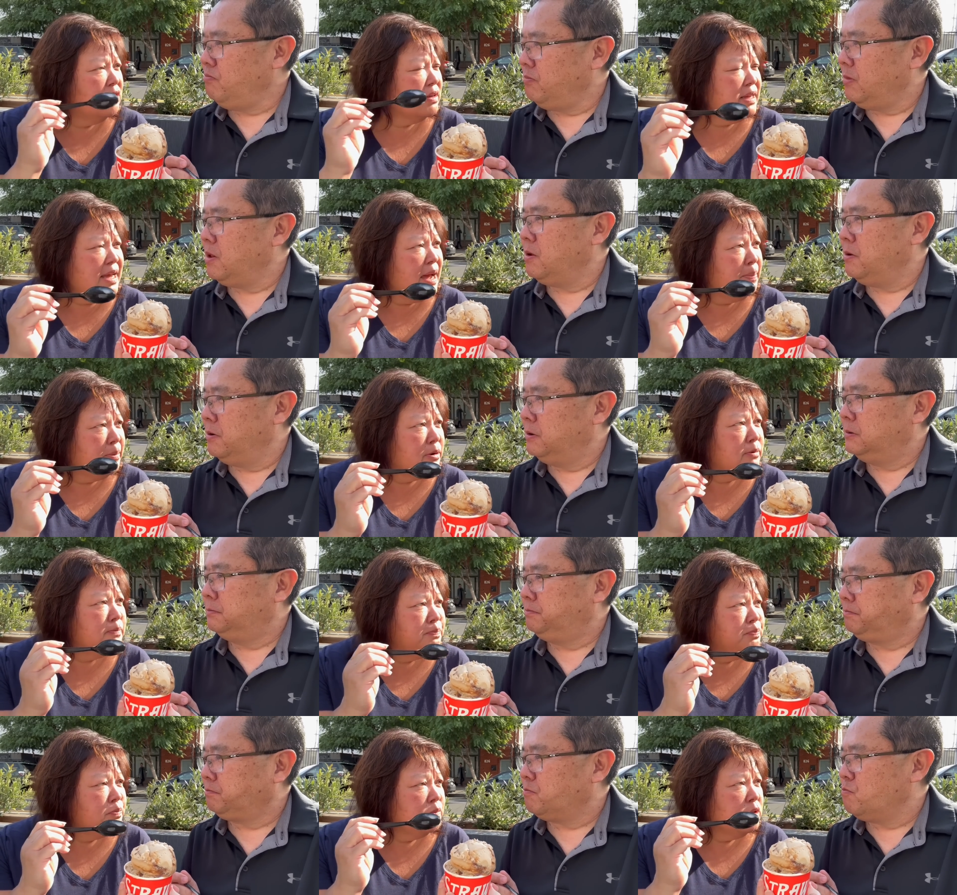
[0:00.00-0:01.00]
Speaker 1: capper
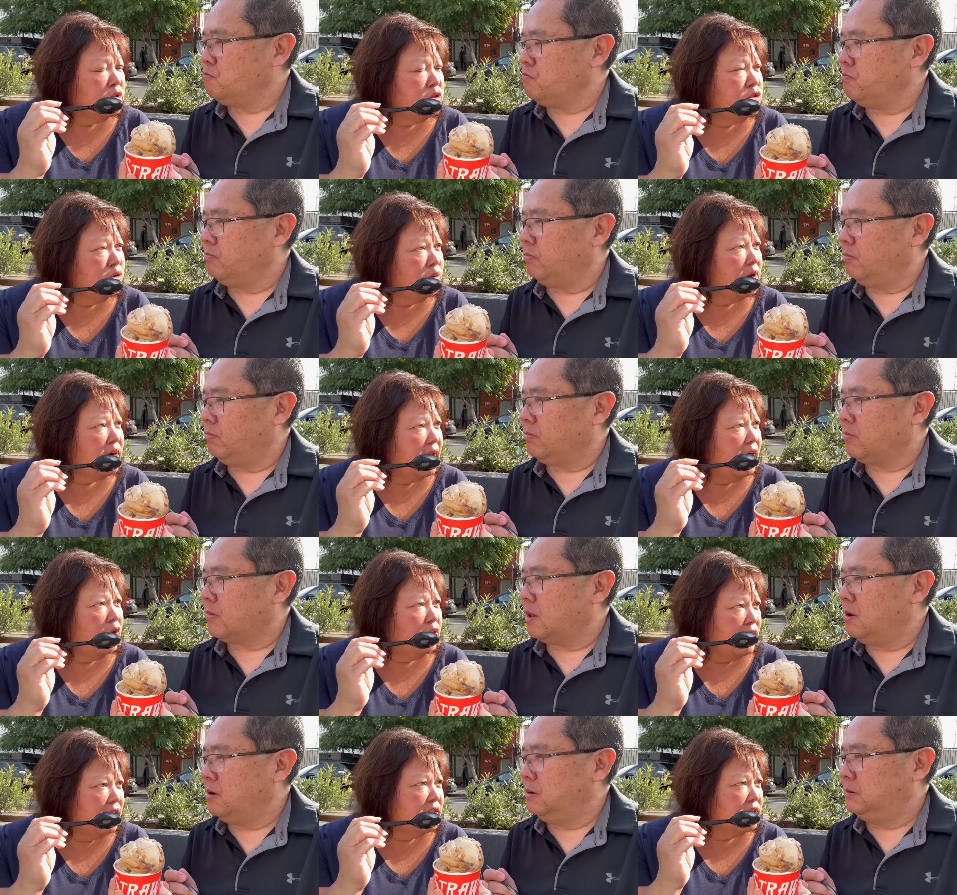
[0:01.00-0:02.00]
to our
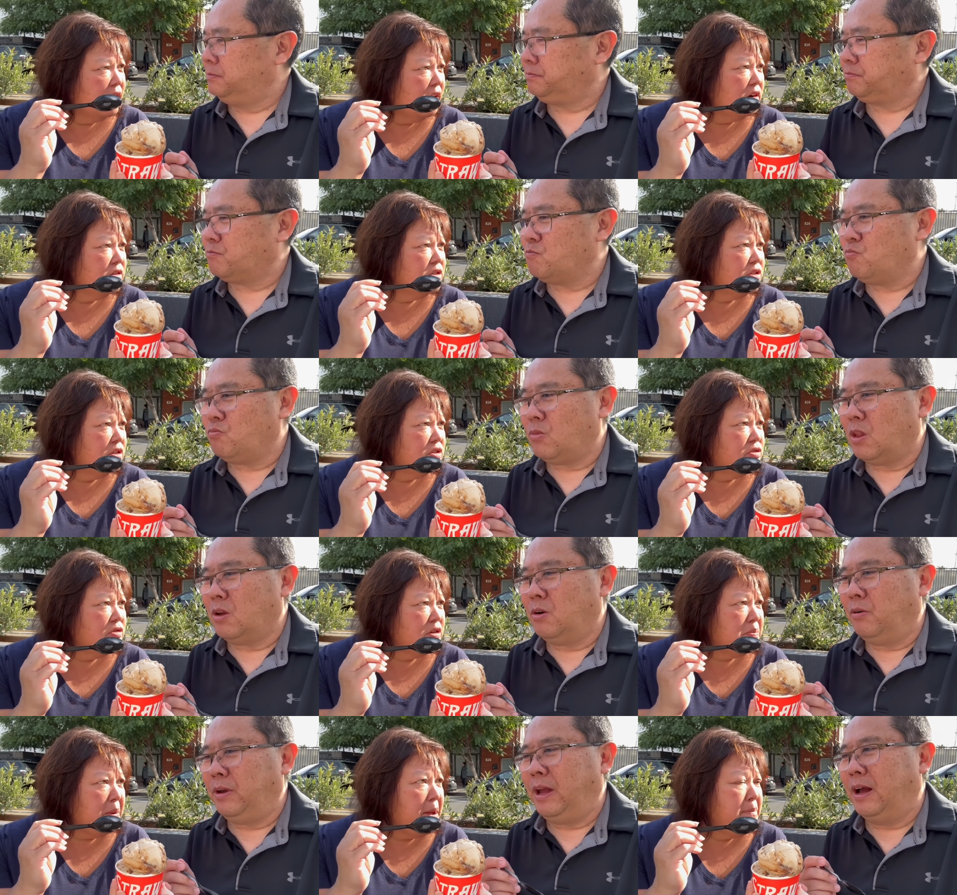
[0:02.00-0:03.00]
outing in the Arts
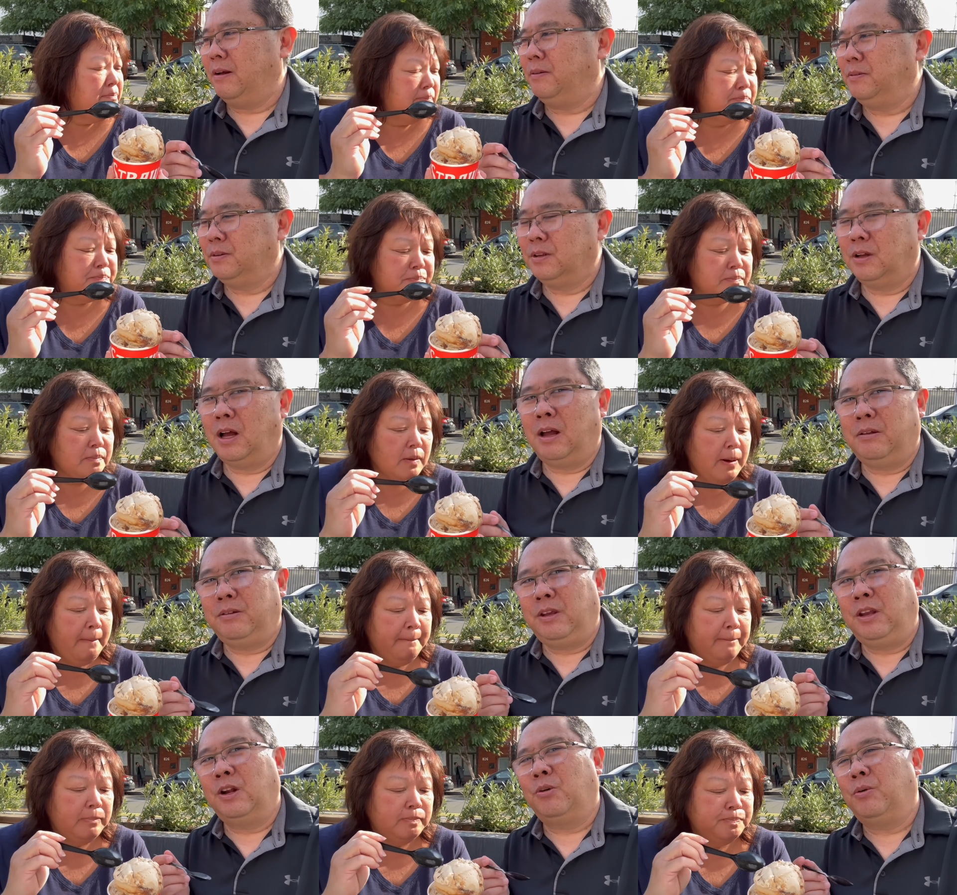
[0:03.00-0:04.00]
District.
Speaker 2: Oh yeah.
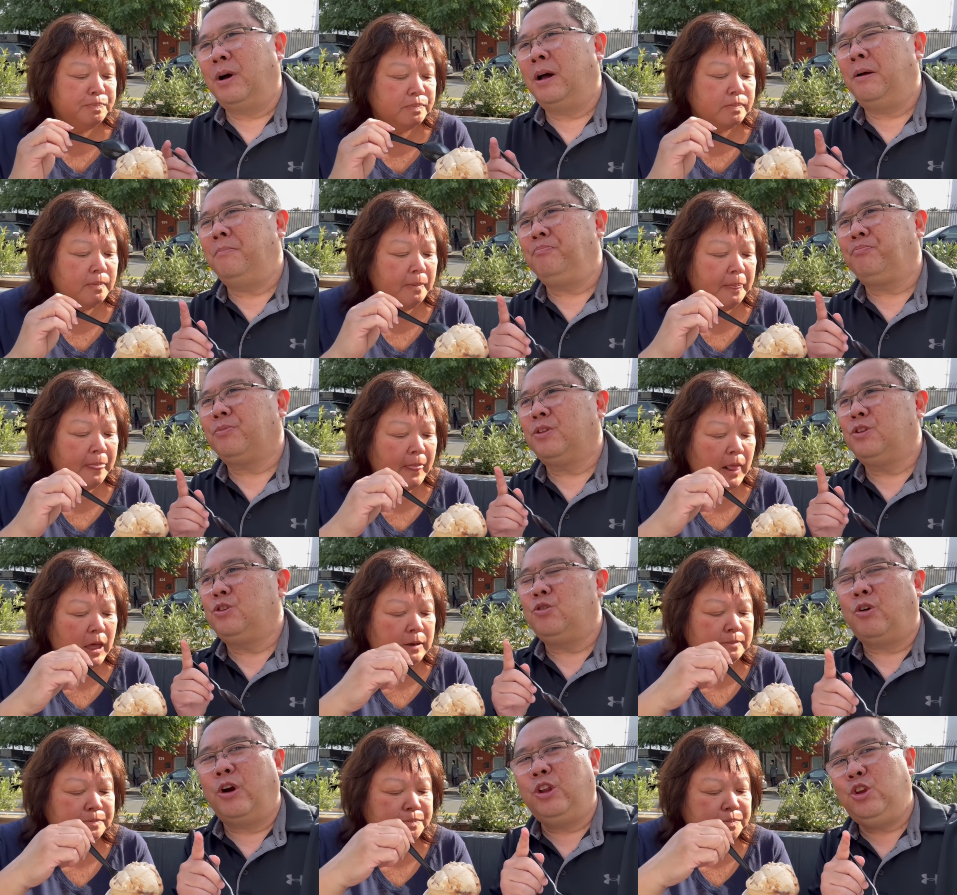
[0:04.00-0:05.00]
You know,
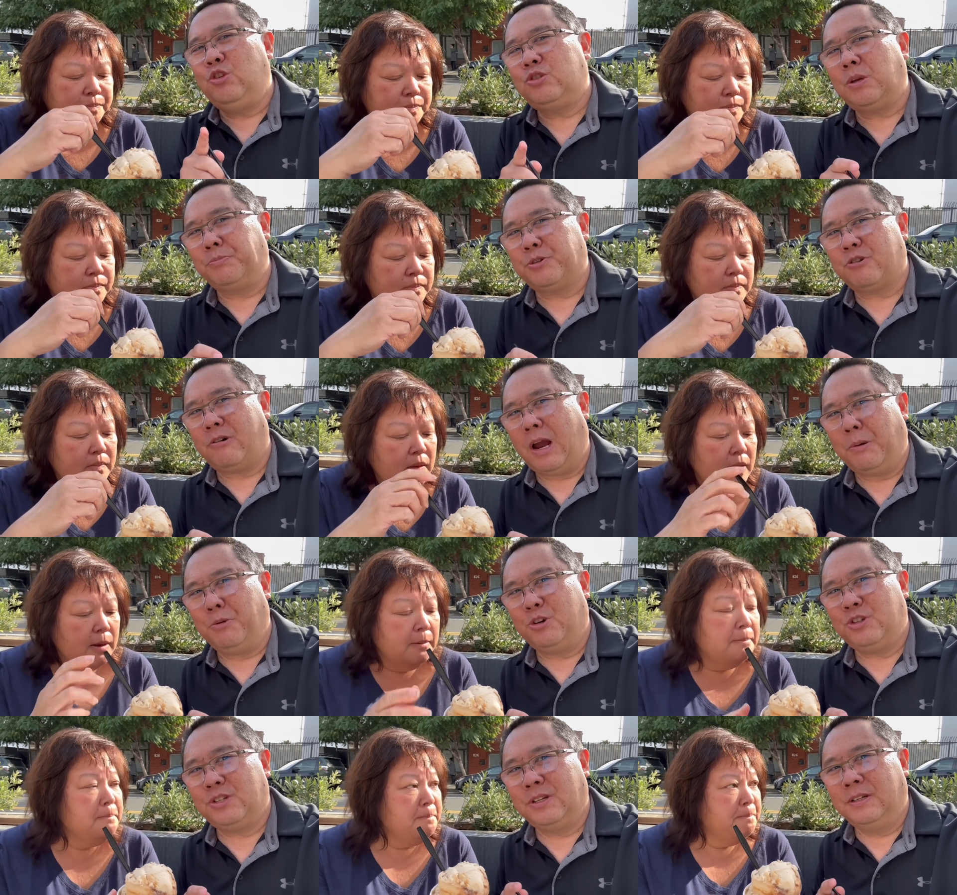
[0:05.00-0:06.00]
to our new
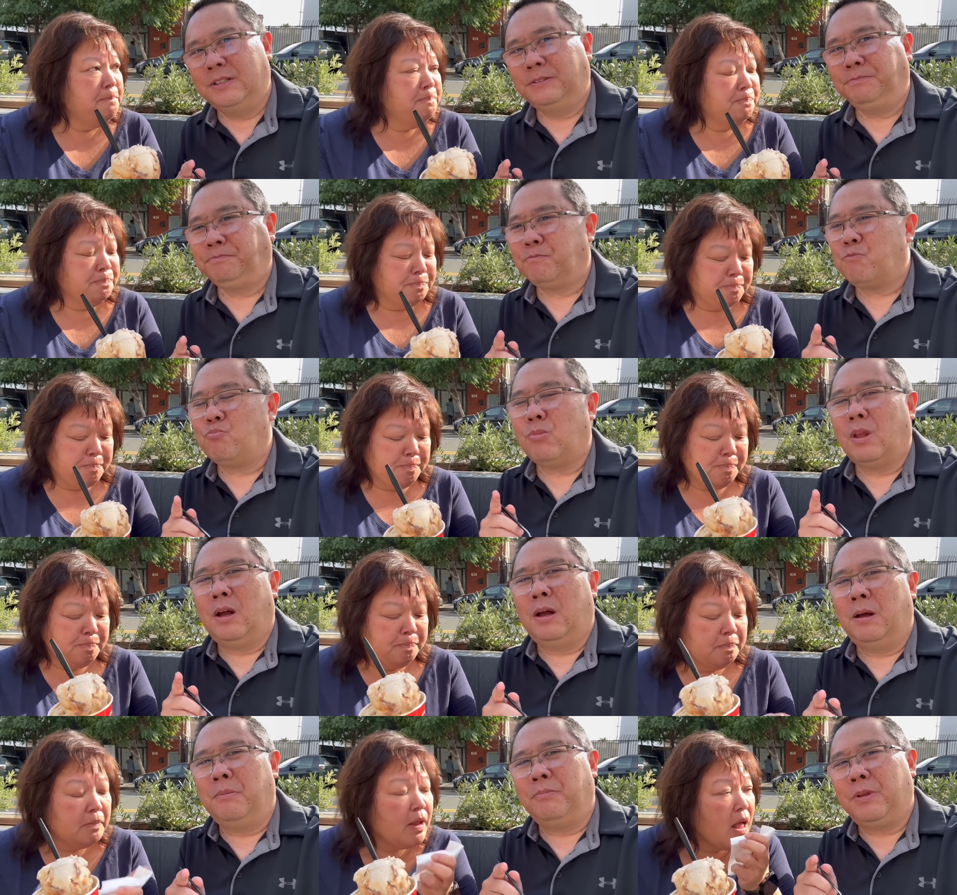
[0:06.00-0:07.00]
subscribers, in
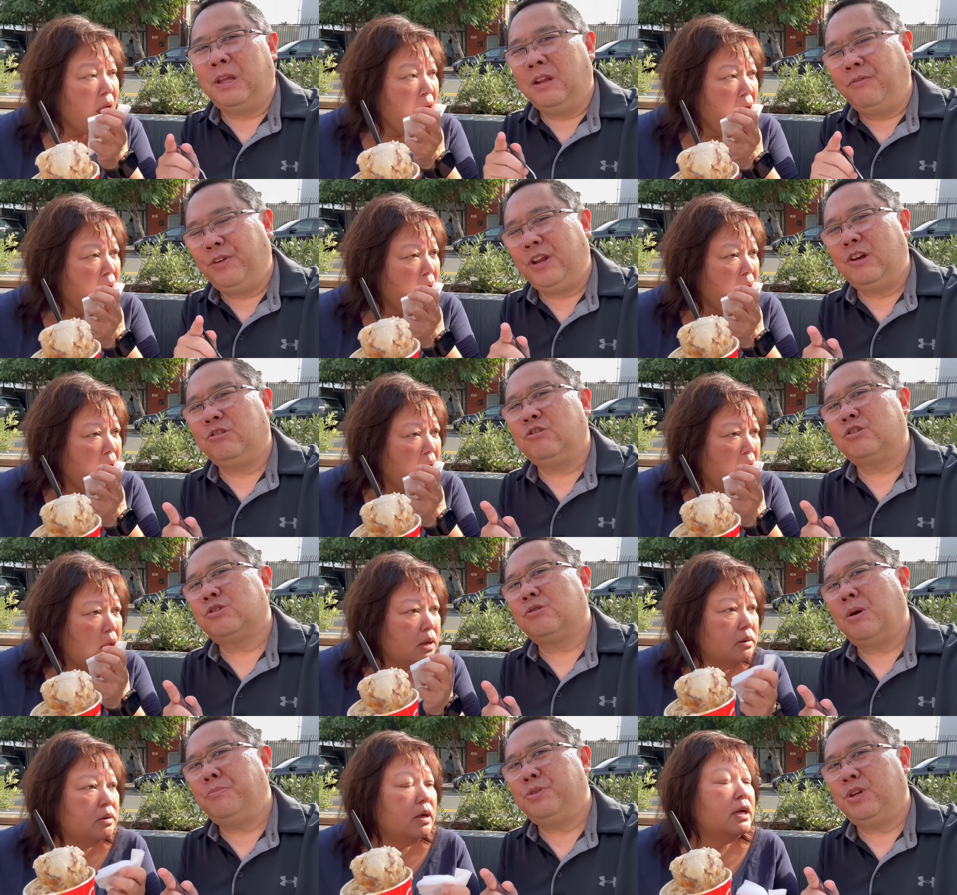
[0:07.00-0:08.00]
the video
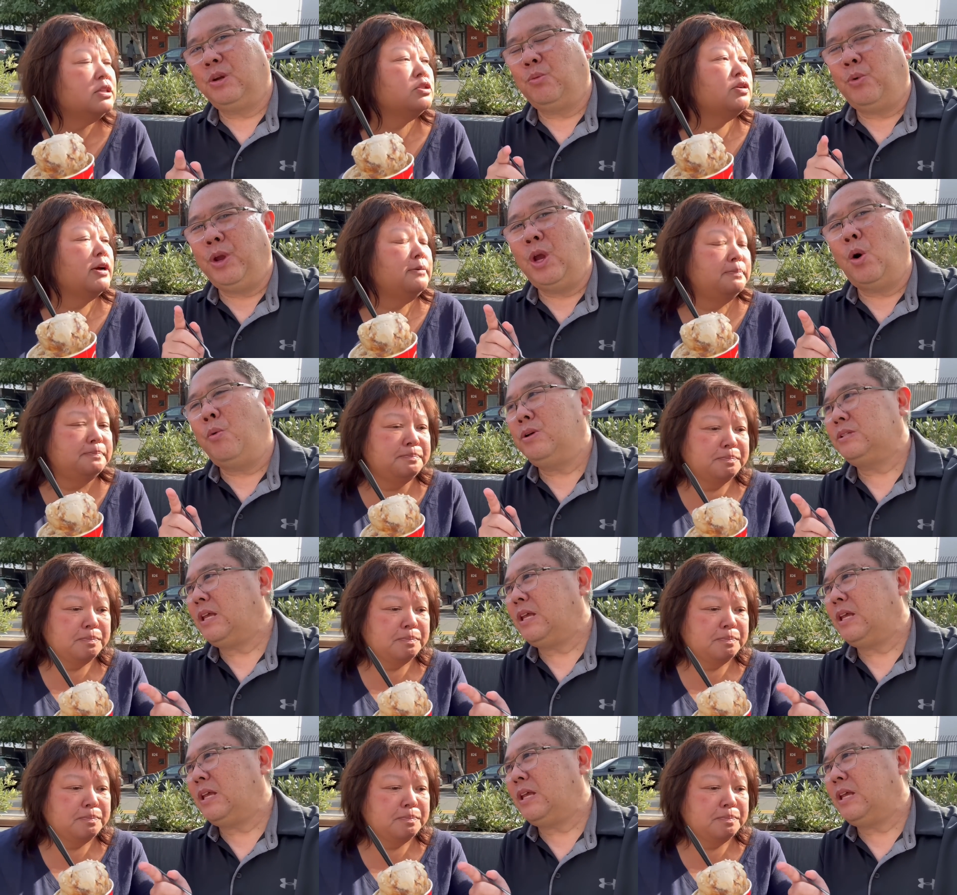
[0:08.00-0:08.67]
description, we always